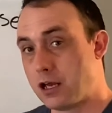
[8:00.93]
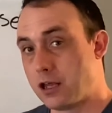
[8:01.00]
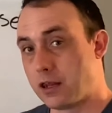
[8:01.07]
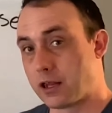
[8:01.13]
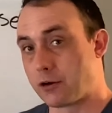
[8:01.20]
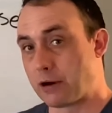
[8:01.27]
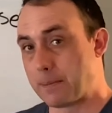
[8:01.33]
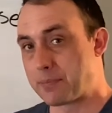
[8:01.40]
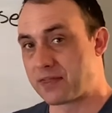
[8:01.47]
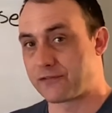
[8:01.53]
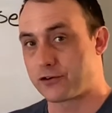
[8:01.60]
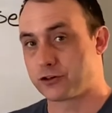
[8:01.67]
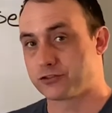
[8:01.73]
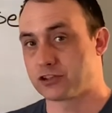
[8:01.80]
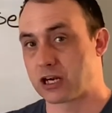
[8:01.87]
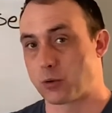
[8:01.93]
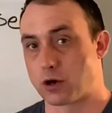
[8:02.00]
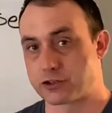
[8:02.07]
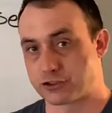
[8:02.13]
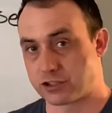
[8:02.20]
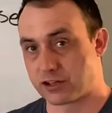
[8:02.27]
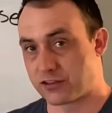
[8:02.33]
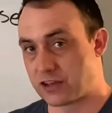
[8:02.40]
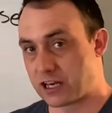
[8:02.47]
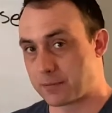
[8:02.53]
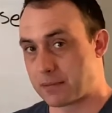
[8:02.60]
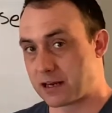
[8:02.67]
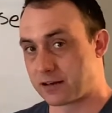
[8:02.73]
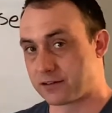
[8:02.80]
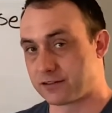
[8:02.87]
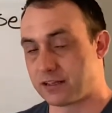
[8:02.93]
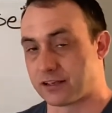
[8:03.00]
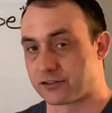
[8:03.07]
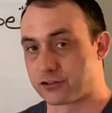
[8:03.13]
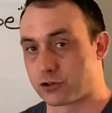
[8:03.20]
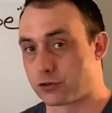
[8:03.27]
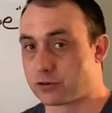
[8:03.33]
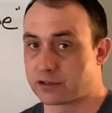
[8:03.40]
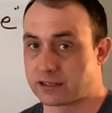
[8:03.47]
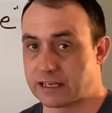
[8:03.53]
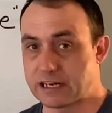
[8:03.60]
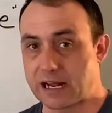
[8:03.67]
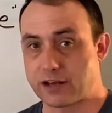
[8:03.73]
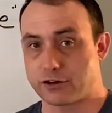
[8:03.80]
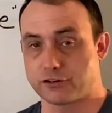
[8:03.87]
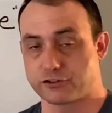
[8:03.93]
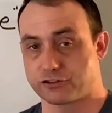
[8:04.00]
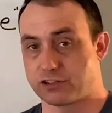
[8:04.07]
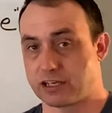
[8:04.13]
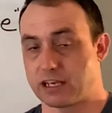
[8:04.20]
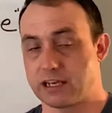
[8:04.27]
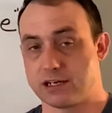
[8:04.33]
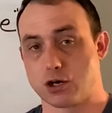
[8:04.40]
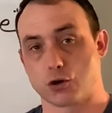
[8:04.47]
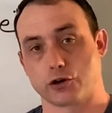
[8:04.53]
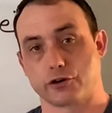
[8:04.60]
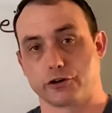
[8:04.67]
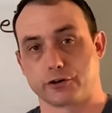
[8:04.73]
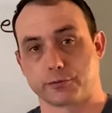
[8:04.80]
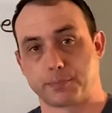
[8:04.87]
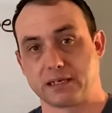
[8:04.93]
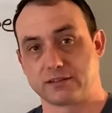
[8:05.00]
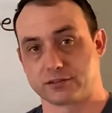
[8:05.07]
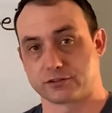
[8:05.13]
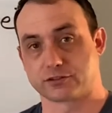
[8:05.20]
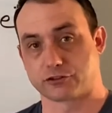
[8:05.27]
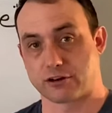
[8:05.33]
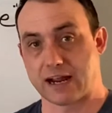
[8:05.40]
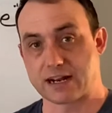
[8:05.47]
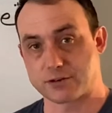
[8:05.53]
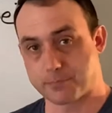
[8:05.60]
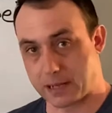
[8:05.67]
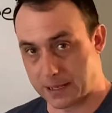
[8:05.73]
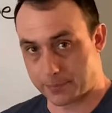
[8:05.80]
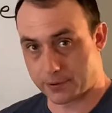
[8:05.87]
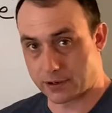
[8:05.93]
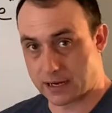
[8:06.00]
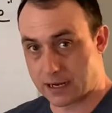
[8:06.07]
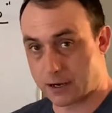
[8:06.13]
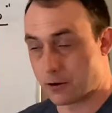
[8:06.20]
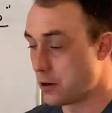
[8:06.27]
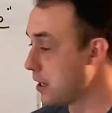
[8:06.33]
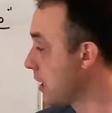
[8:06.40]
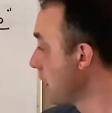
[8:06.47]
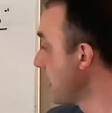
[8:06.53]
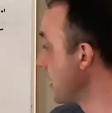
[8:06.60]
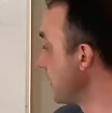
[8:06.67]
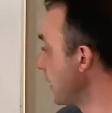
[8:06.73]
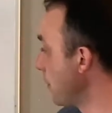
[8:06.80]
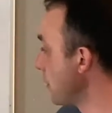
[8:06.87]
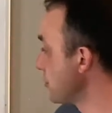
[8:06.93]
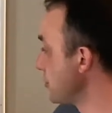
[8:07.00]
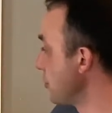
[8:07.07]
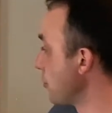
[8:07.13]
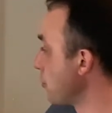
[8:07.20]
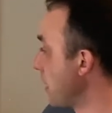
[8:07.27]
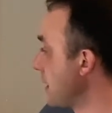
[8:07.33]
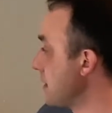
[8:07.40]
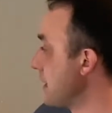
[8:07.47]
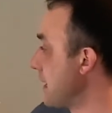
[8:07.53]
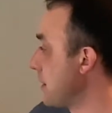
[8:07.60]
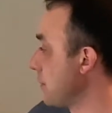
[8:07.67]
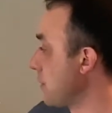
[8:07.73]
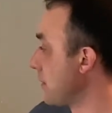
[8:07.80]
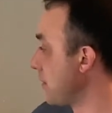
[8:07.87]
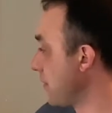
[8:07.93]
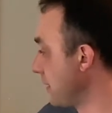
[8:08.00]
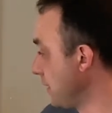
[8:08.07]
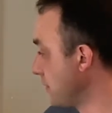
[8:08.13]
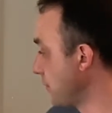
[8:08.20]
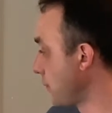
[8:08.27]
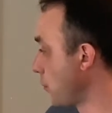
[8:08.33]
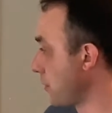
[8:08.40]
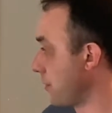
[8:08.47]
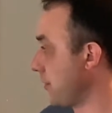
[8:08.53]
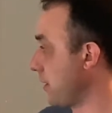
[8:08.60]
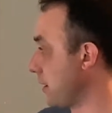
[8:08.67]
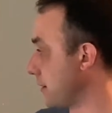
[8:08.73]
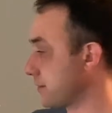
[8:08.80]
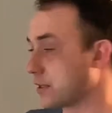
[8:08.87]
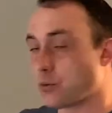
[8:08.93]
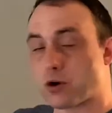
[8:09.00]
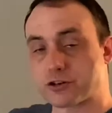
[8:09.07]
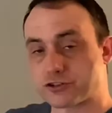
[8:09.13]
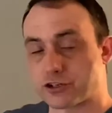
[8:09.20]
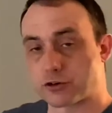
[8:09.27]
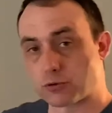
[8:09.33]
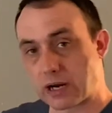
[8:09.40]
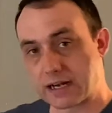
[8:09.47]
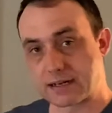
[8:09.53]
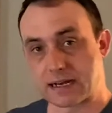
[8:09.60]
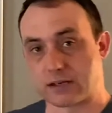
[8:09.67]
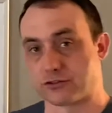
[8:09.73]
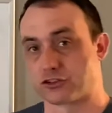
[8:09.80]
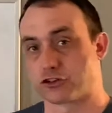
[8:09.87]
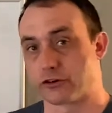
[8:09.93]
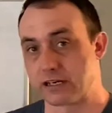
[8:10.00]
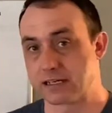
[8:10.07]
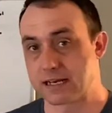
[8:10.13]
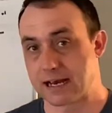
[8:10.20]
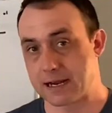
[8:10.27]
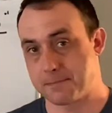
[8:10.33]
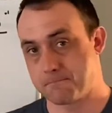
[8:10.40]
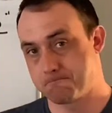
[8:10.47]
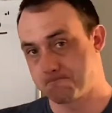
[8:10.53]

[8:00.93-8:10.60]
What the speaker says: All right, but the first thing I want you to think about is this. So get out your sticky note or your piece of scratch paper now, and I want you to write down these 4 things. I want you to write down screen time,